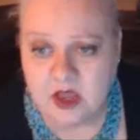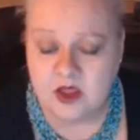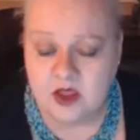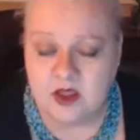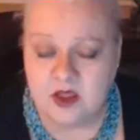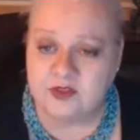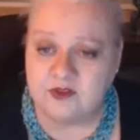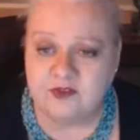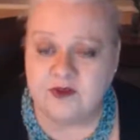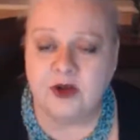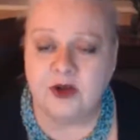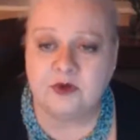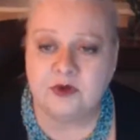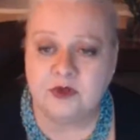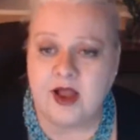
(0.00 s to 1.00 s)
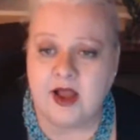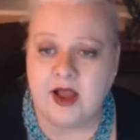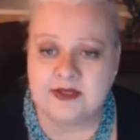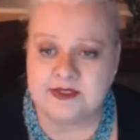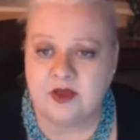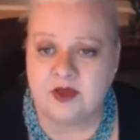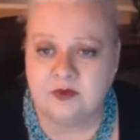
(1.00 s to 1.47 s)
if the final
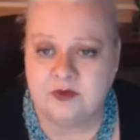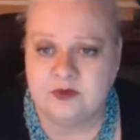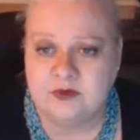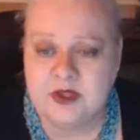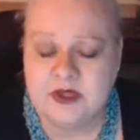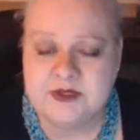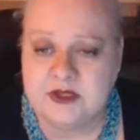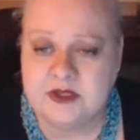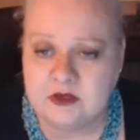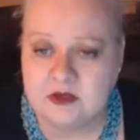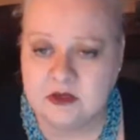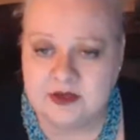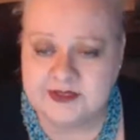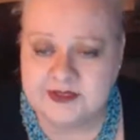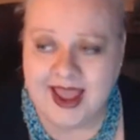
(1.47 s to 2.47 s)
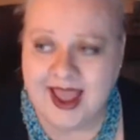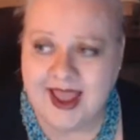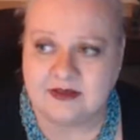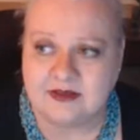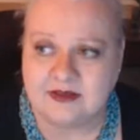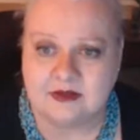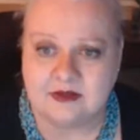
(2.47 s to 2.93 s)
gloss level isn't
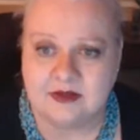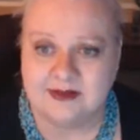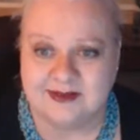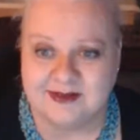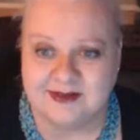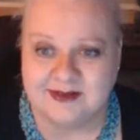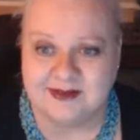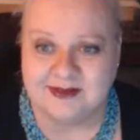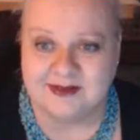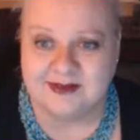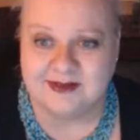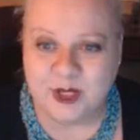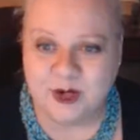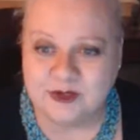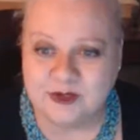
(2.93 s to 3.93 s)
satin. So you're